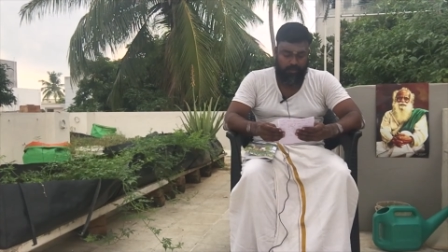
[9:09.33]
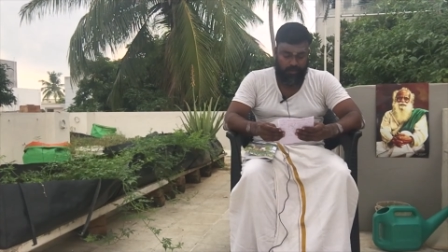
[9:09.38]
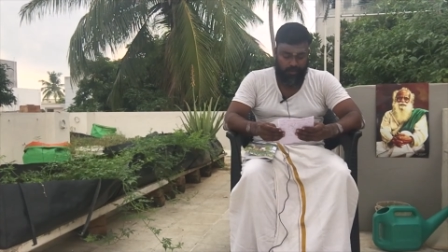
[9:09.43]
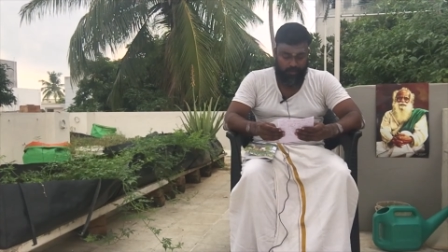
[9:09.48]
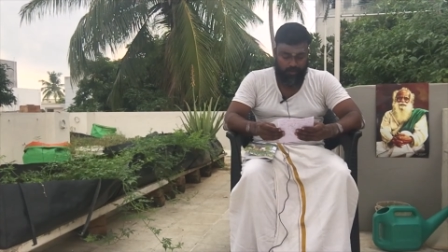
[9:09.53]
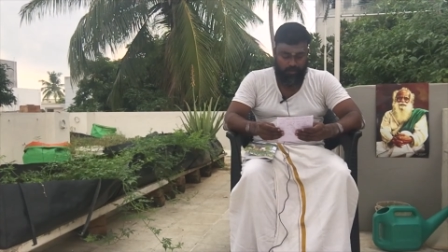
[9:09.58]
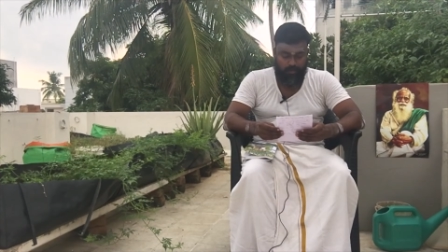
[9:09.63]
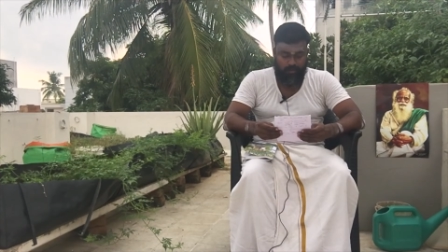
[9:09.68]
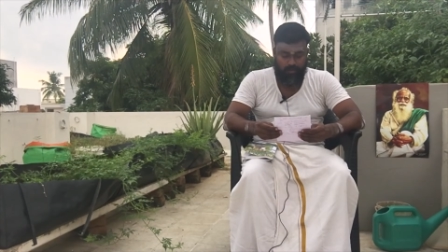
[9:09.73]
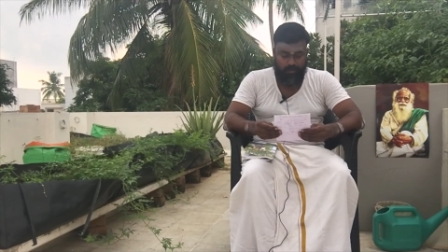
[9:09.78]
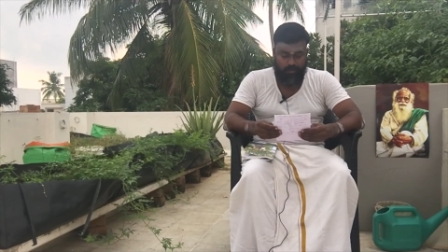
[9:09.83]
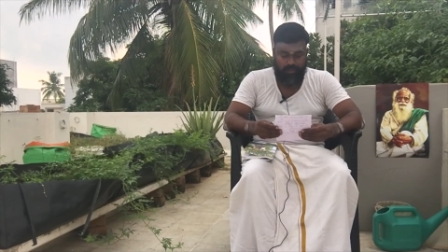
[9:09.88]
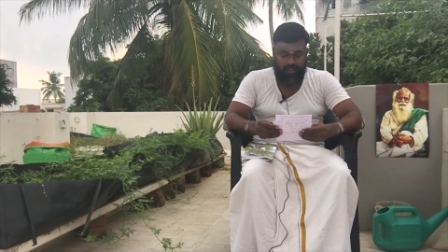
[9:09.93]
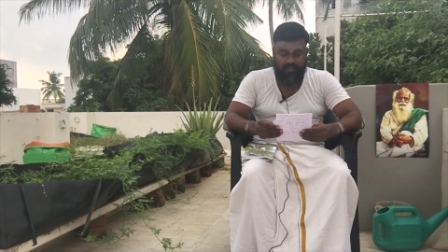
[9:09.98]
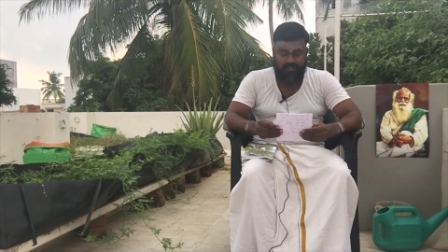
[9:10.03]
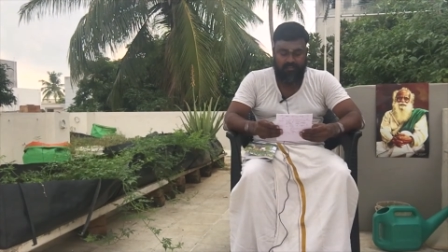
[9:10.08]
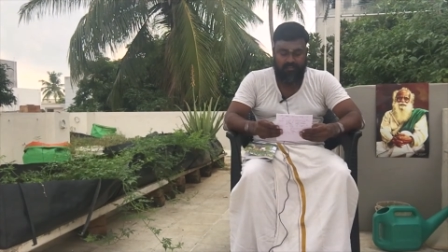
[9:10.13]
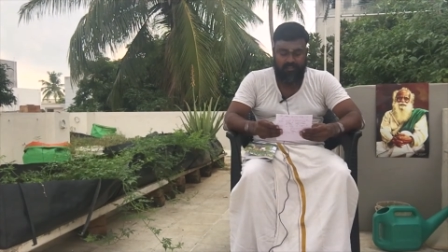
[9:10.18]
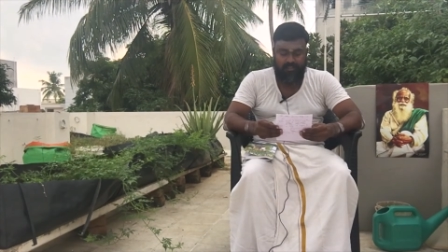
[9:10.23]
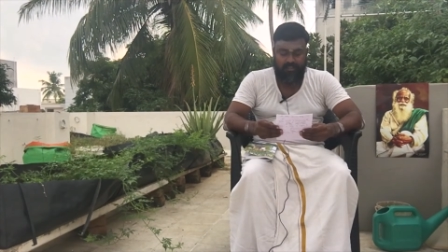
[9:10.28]
cure one
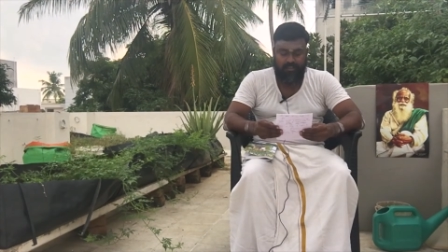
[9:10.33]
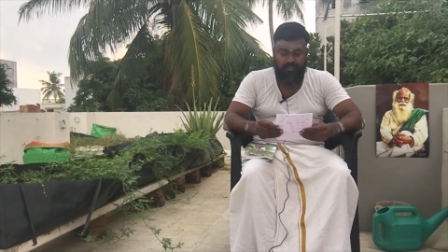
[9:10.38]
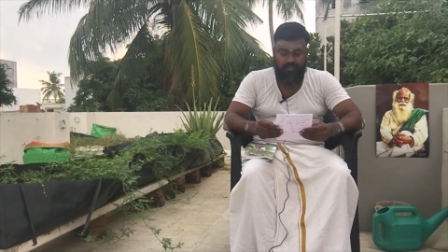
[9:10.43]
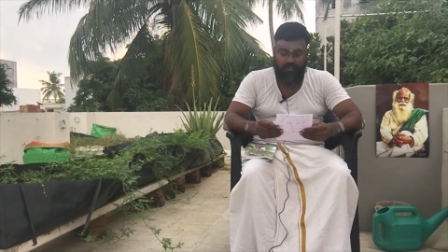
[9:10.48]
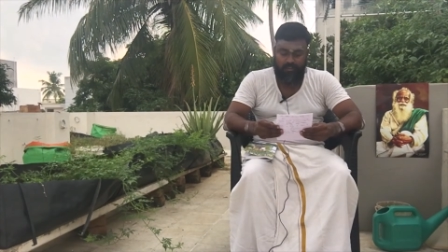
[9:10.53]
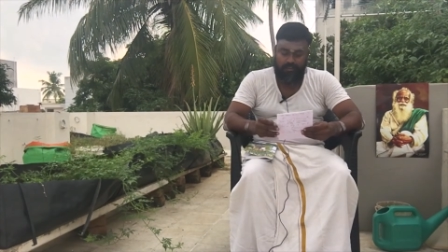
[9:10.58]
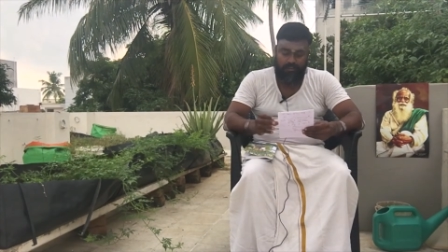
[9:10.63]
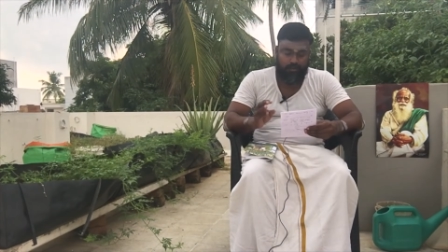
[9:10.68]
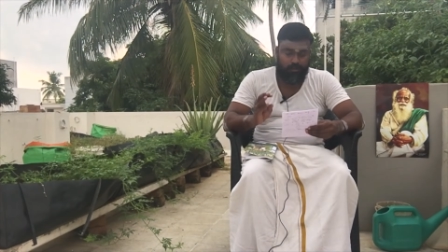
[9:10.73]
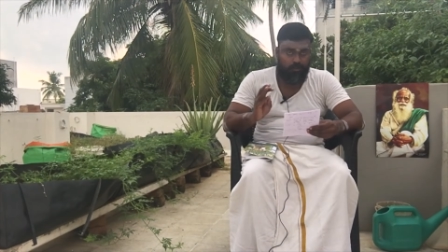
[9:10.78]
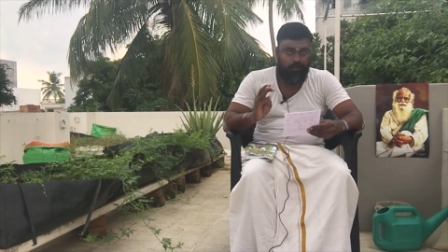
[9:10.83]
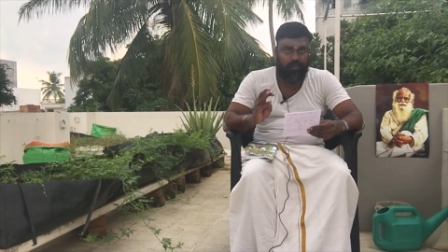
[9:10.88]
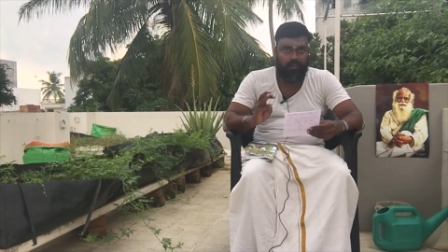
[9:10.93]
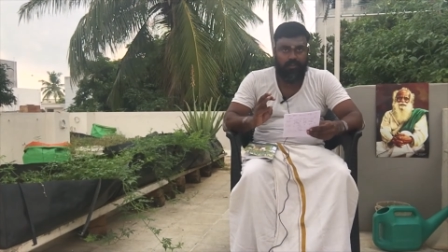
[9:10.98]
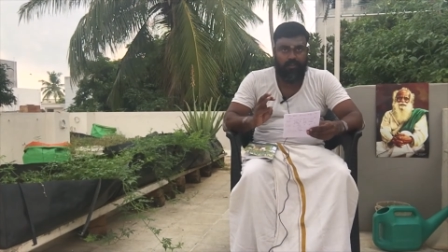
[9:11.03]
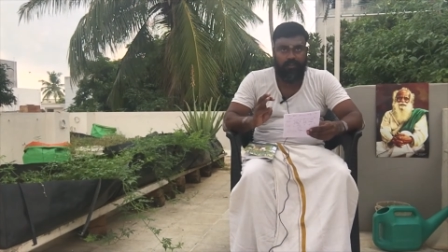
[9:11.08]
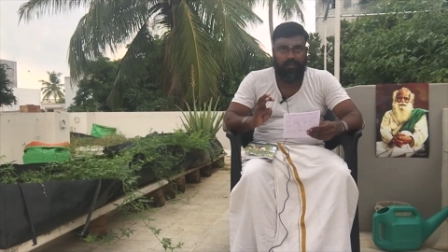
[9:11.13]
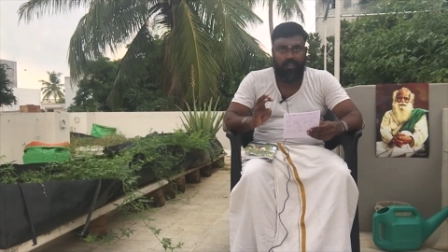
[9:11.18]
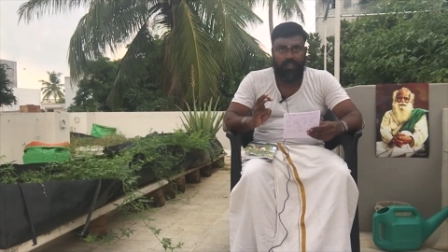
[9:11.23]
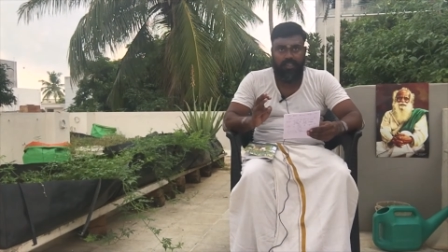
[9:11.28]
is the, the
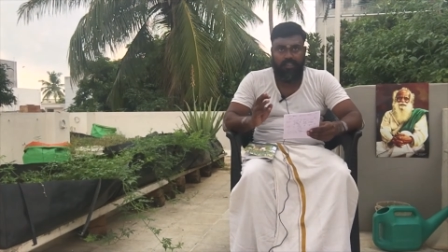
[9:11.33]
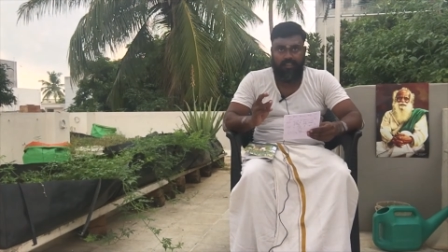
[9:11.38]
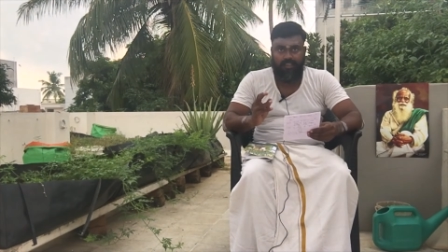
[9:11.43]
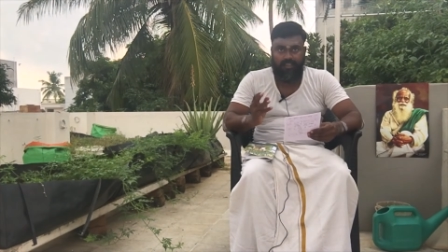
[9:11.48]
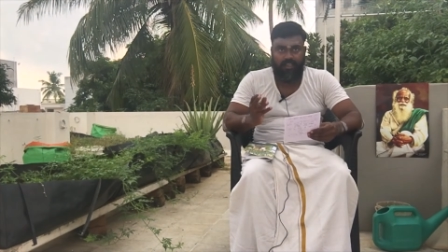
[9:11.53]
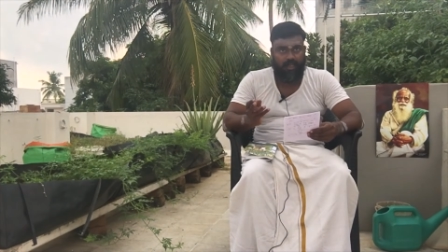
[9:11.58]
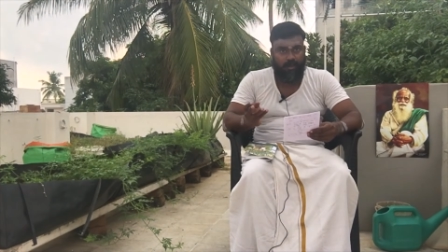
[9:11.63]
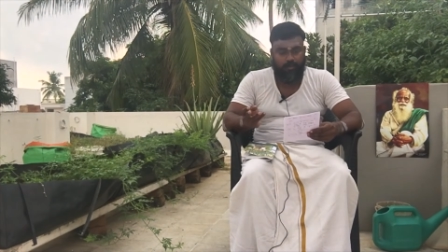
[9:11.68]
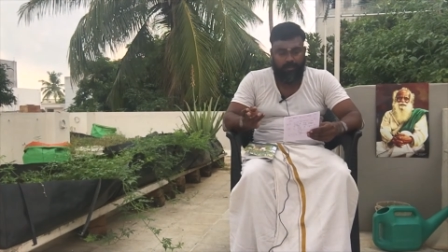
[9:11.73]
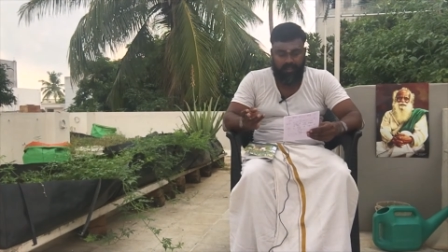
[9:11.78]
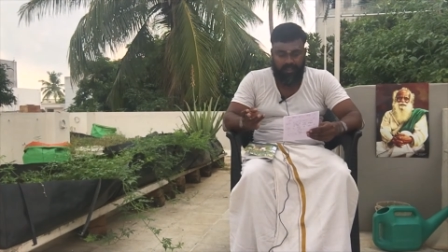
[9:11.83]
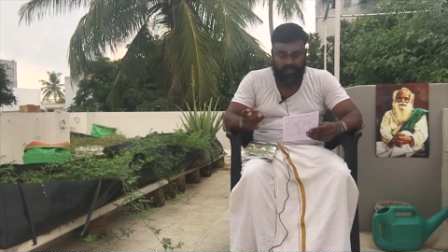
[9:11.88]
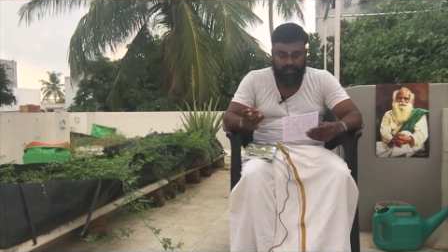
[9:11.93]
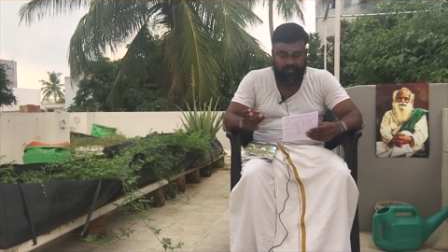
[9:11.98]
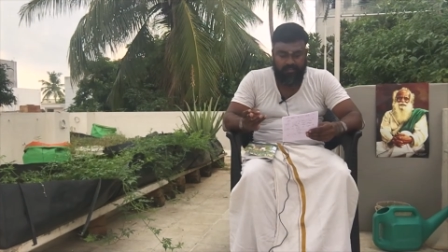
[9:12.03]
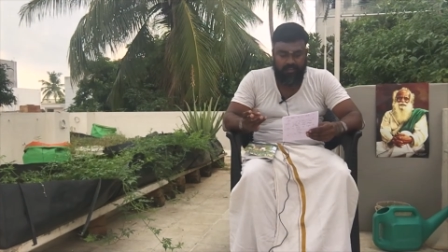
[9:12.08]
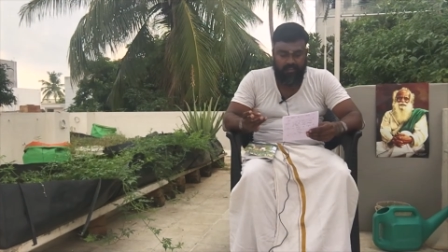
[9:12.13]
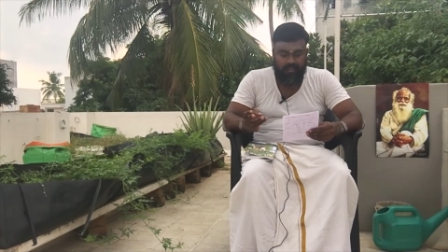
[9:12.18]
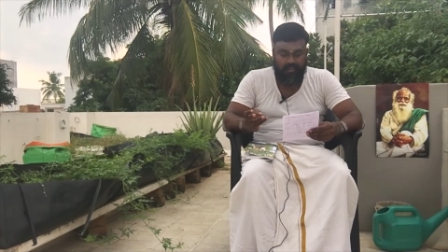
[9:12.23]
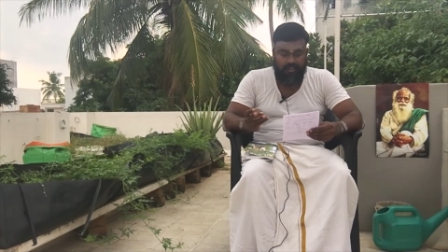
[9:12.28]
sugar the
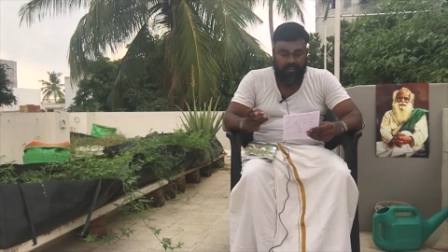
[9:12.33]
diabetics